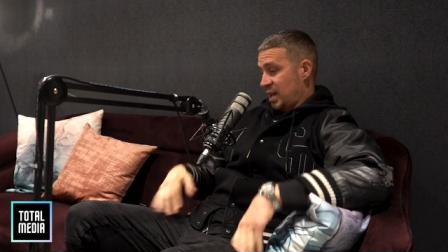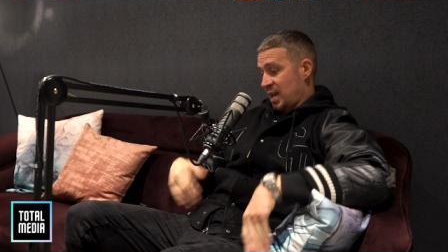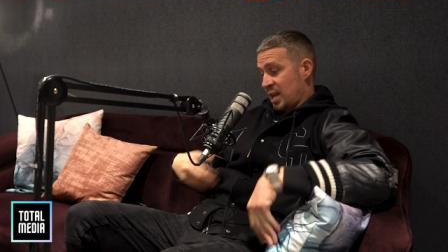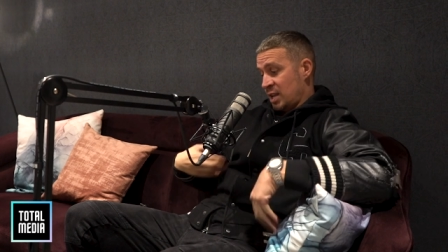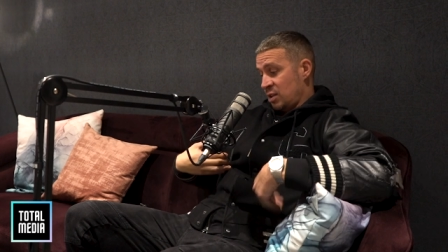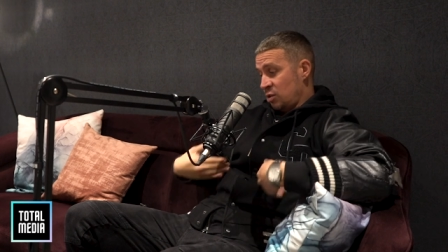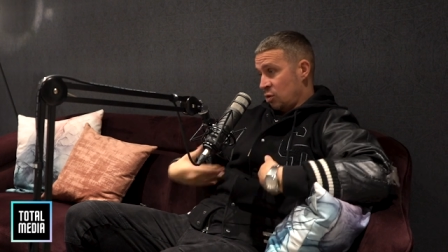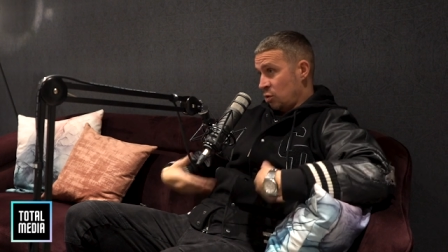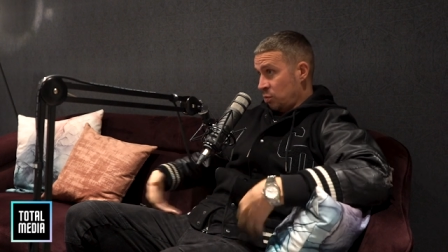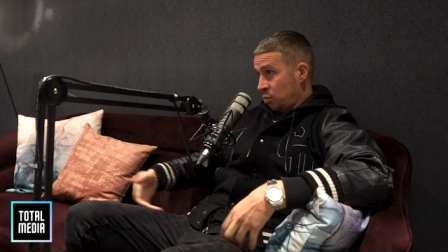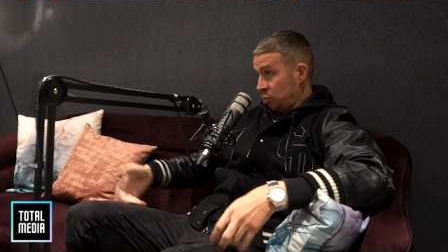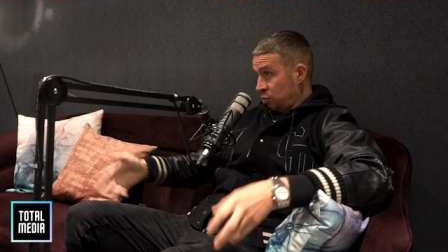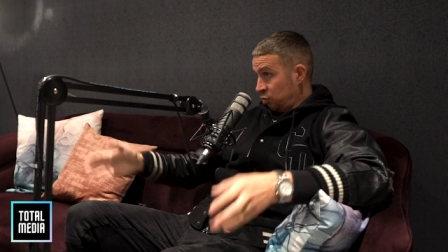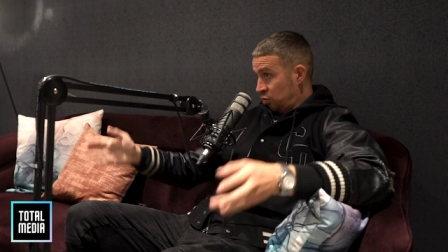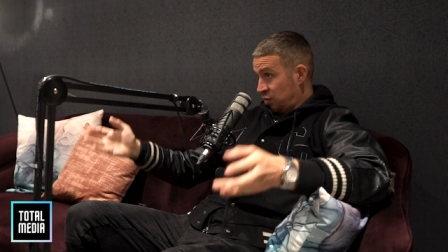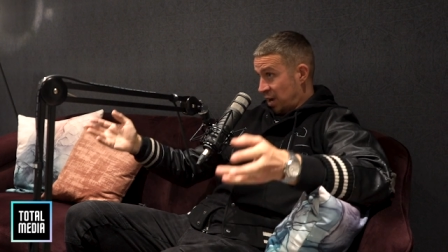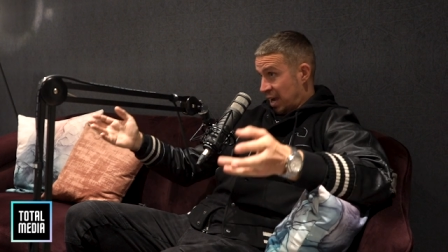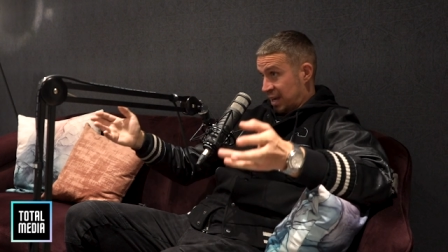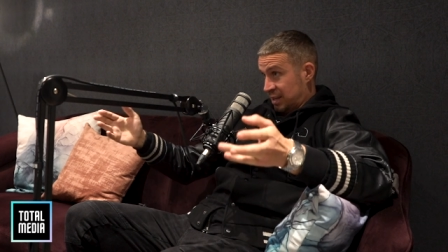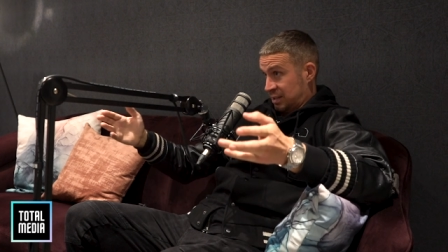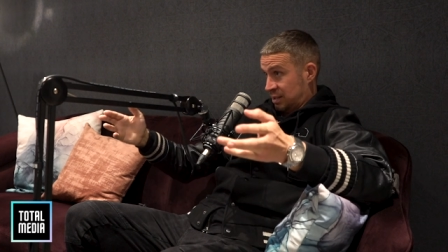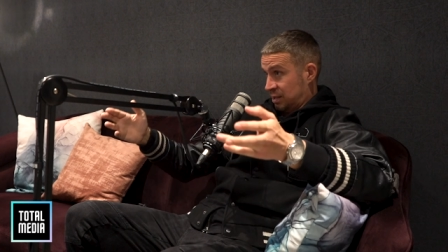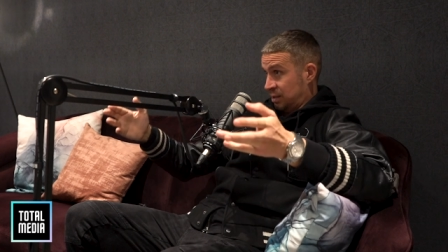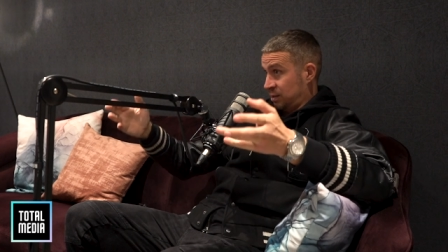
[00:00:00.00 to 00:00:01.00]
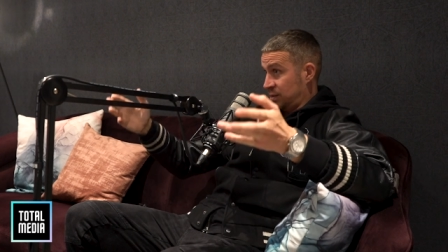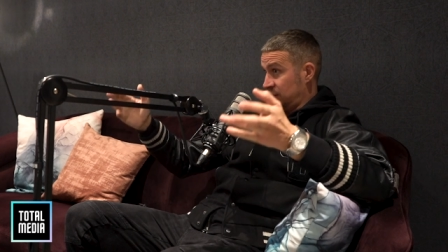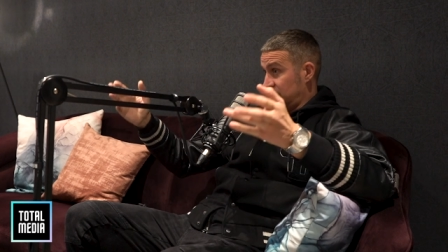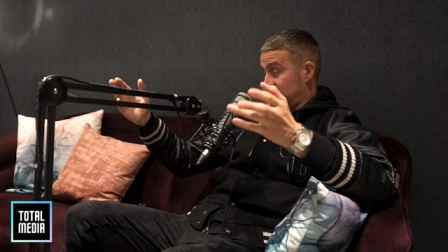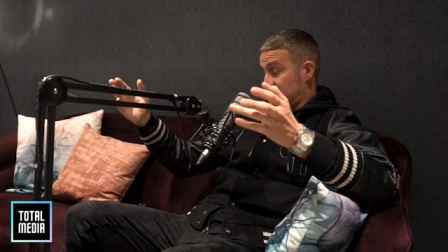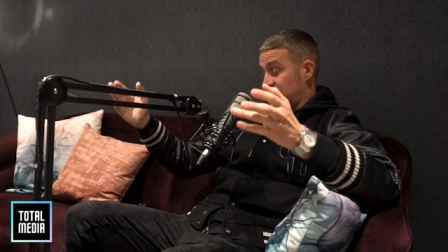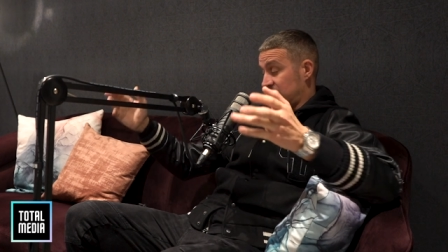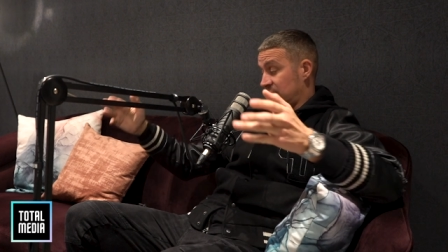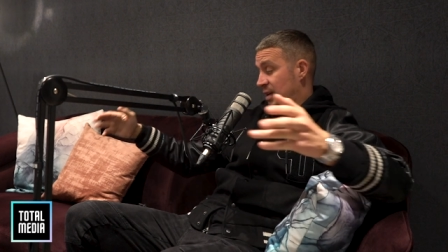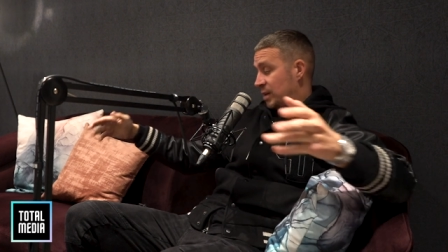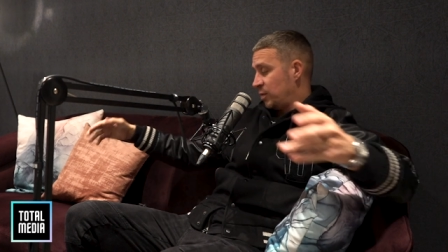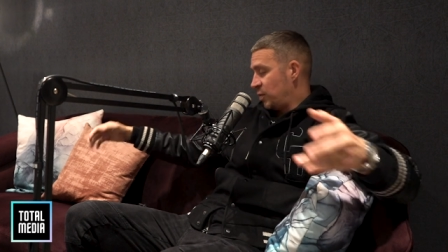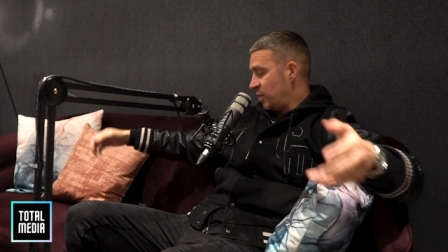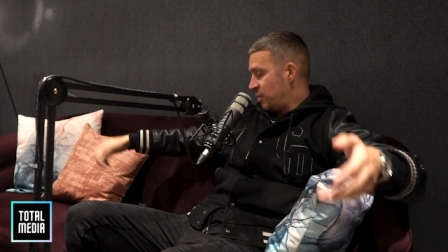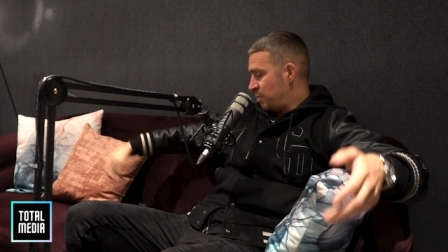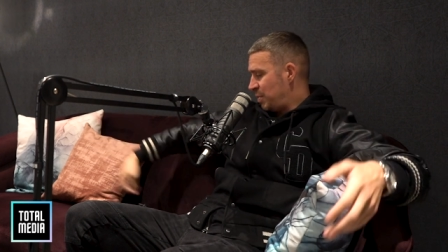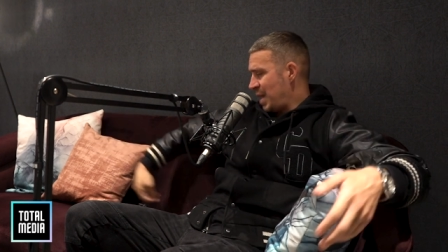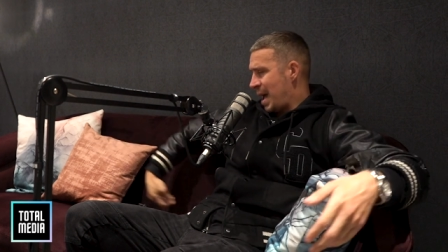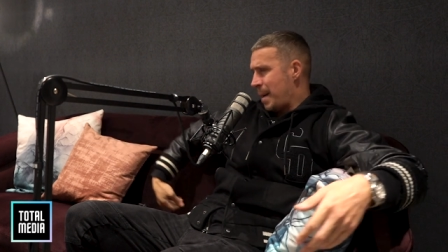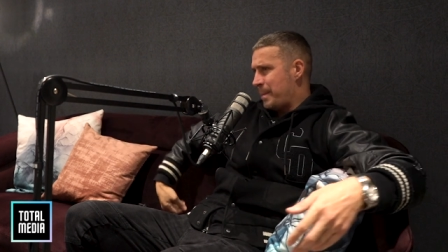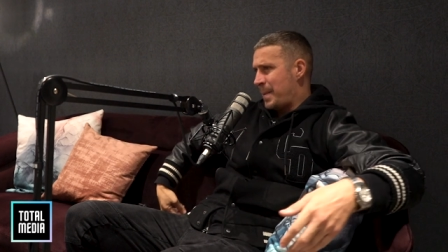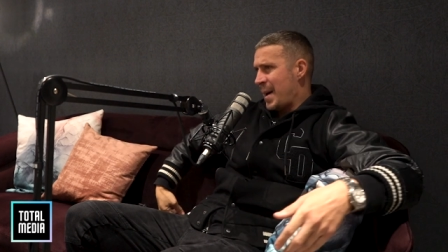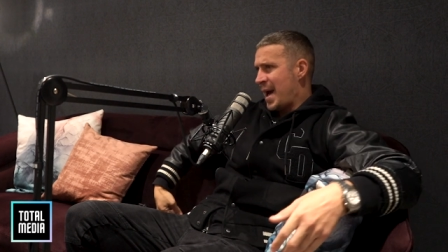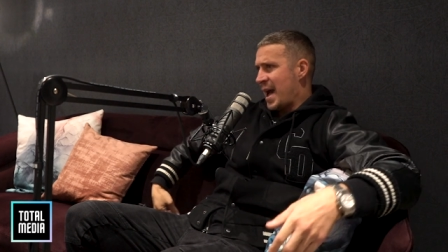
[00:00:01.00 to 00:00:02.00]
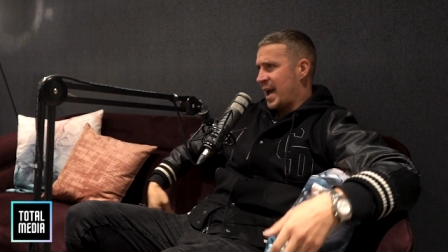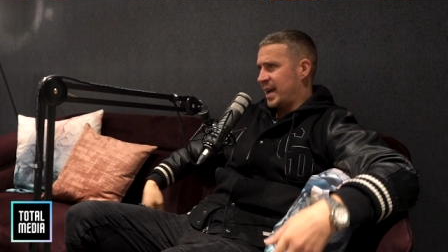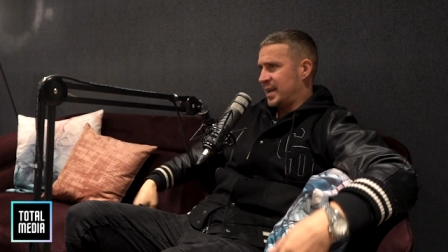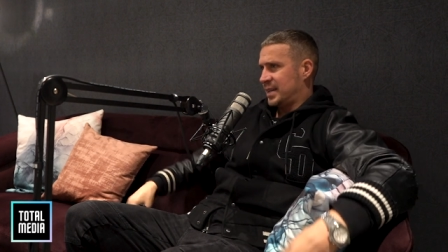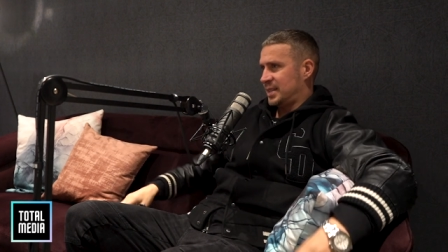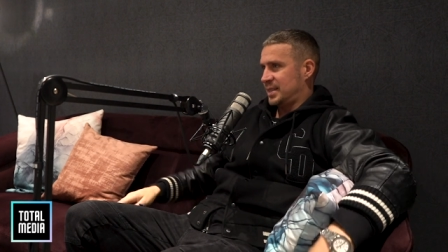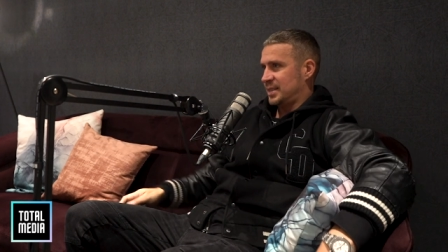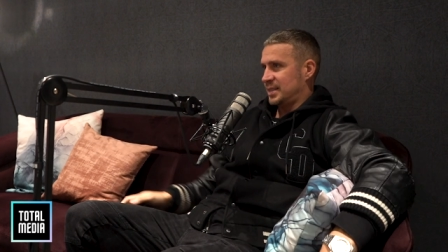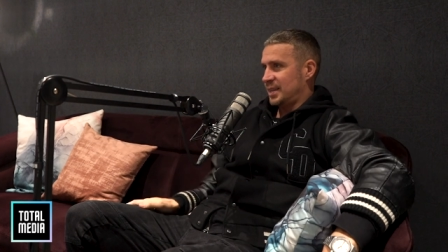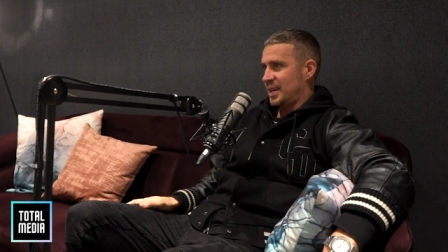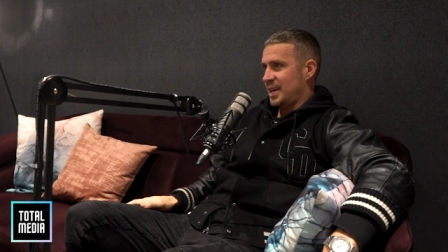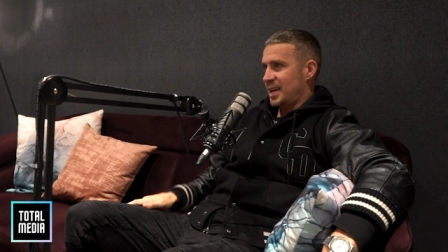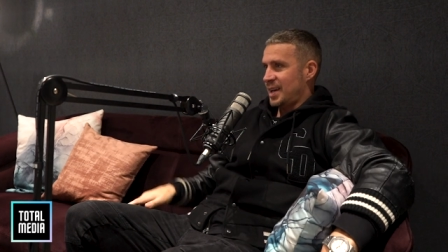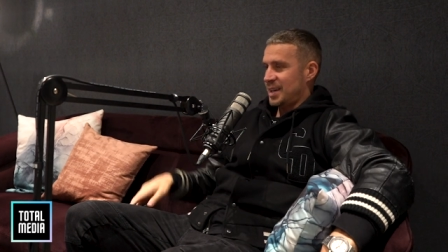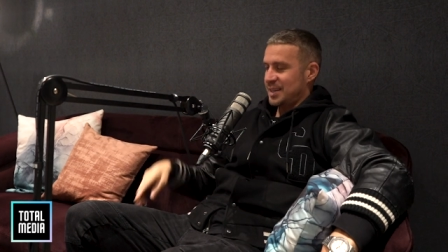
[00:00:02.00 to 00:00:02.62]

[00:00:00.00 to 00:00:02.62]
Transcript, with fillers: in normal tracksuits with black bags.